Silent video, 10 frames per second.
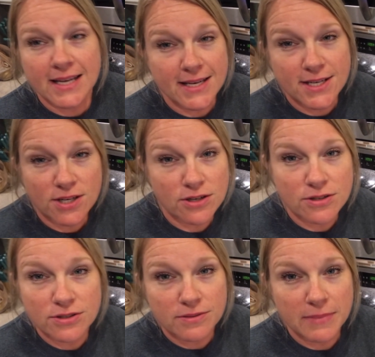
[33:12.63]

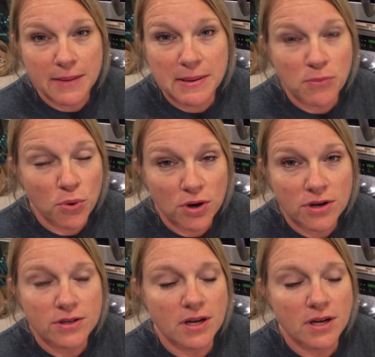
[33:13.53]
years, maybe more,